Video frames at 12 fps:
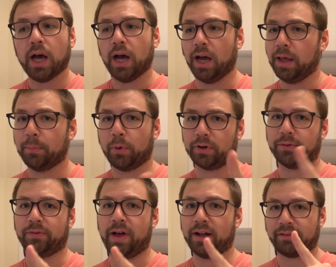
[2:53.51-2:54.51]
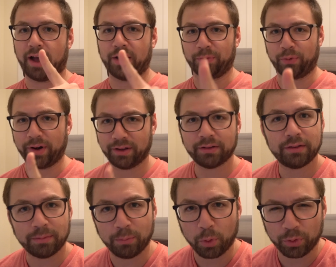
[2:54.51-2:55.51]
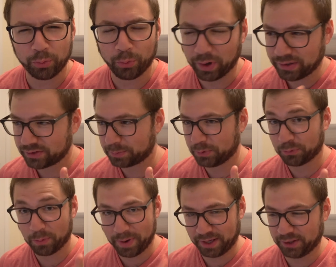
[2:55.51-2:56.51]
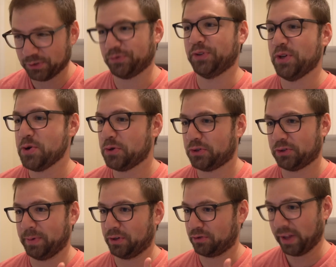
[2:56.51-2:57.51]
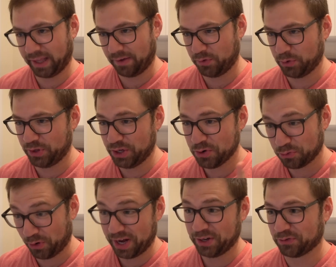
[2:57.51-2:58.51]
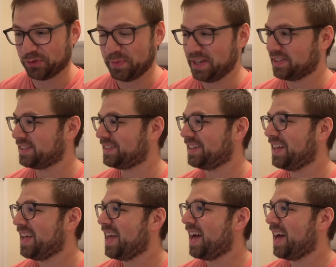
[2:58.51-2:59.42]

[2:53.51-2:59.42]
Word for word: Uh, in point of fact, I read it more than once before making this video just to make sure I gave you the right information.